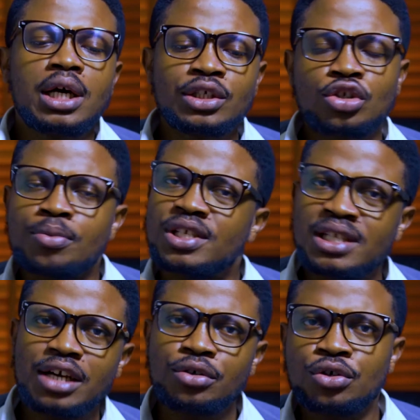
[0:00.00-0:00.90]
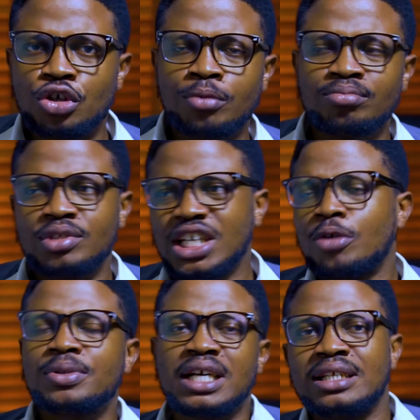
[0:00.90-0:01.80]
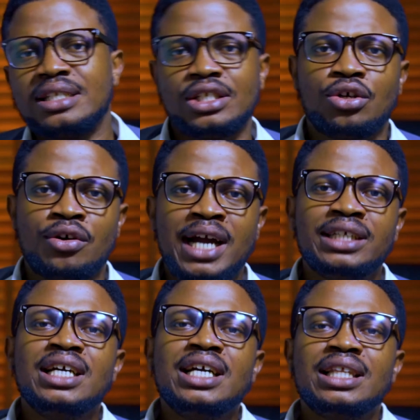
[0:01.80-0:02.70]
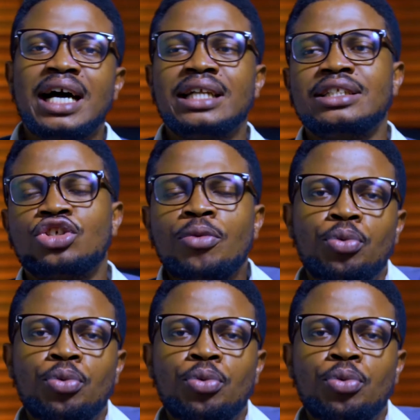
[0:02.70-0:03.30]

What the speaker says: some scenarios, some circumstances, all right, that some